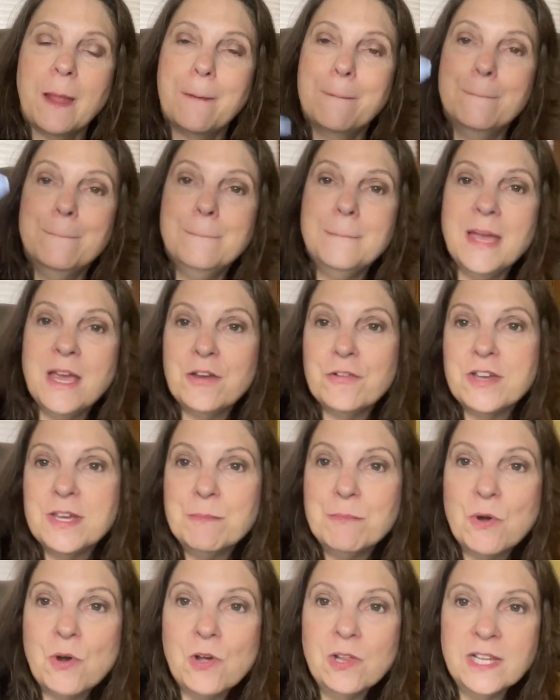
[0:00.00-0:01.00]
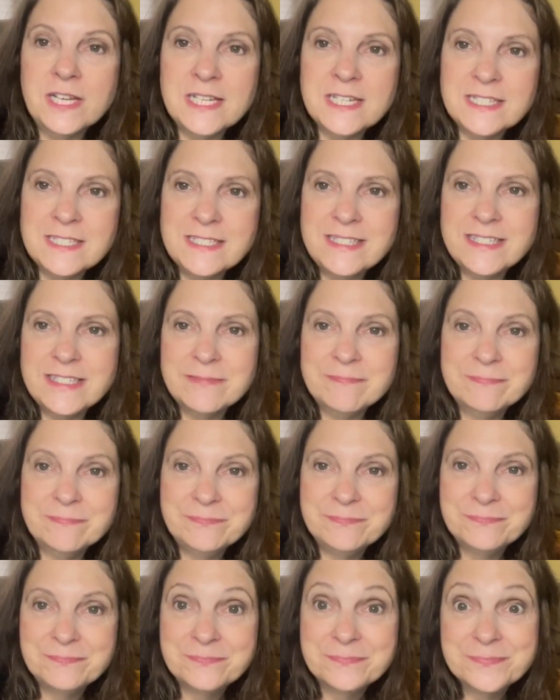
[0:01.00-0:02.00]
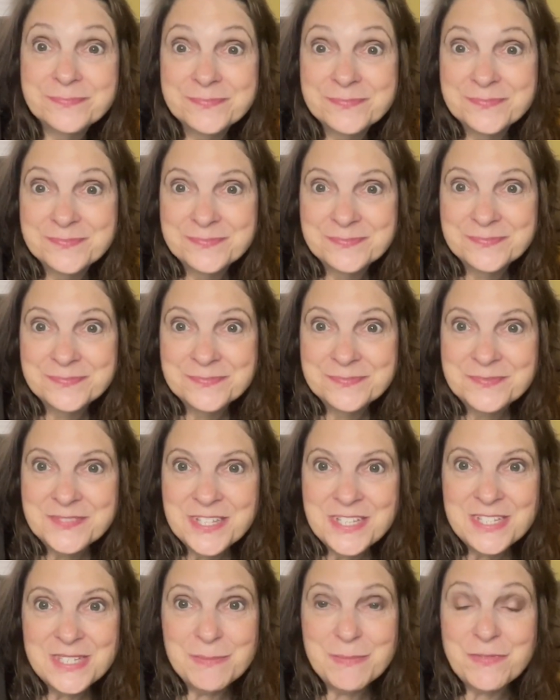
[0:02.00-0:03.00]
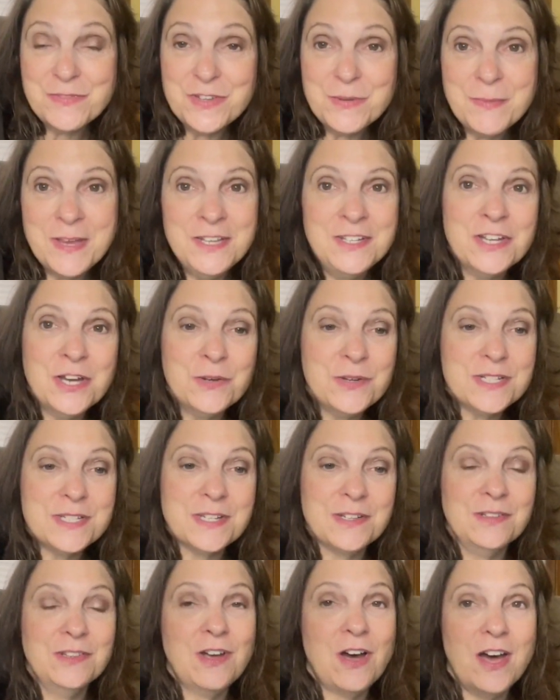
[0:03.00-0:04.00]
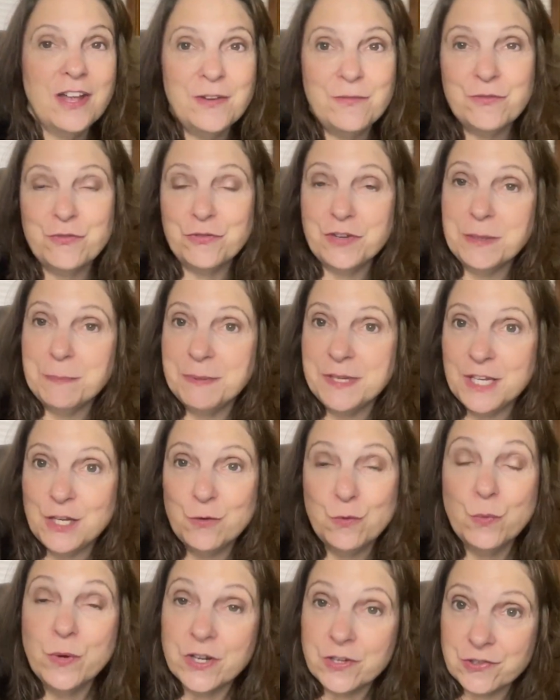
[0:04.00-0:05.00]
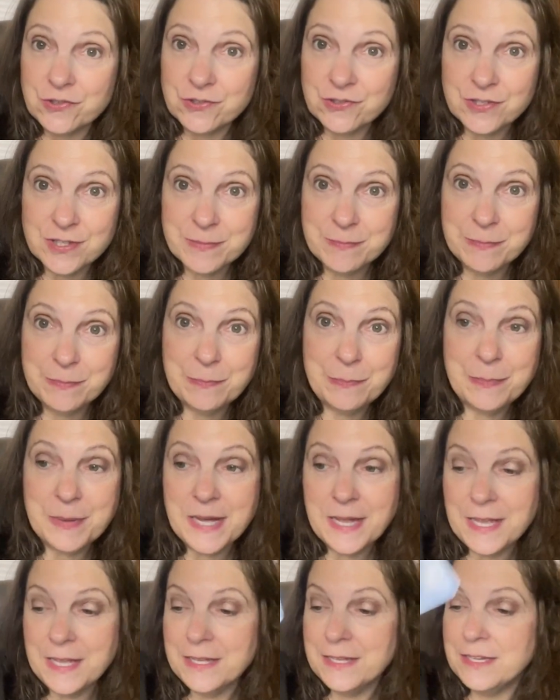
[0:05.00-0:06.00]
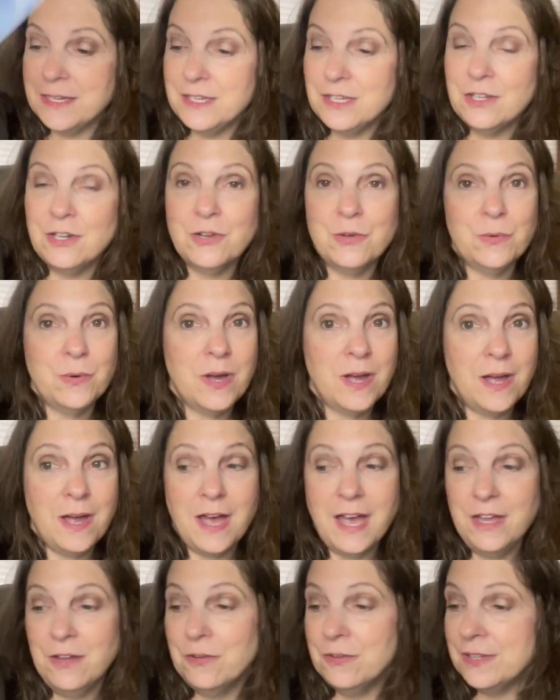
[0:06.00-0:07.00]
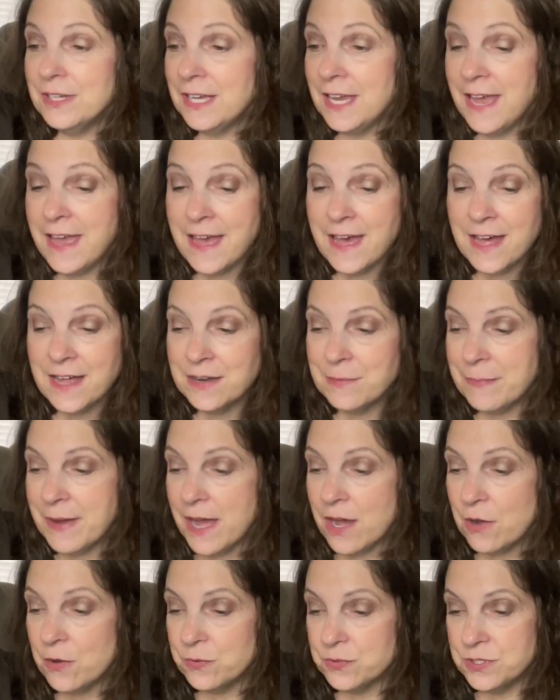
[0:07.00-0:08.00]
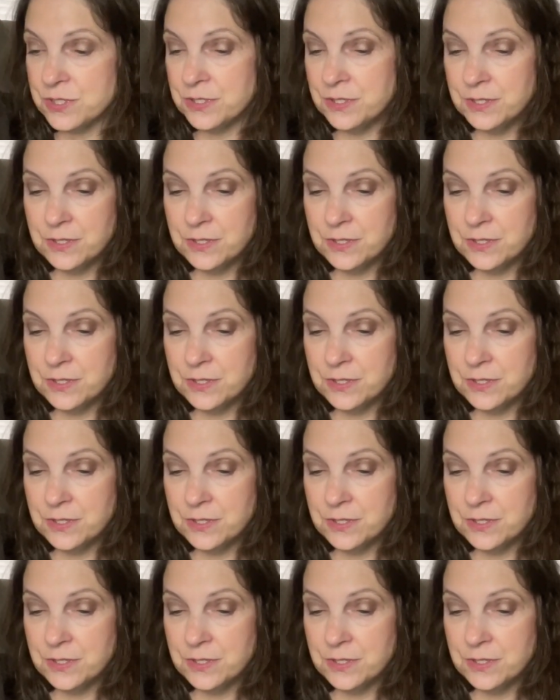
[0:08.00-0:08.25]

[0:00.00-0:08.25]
Mary Mullins. Some of you may notice a lot of repeat winners, but you know, I only had about,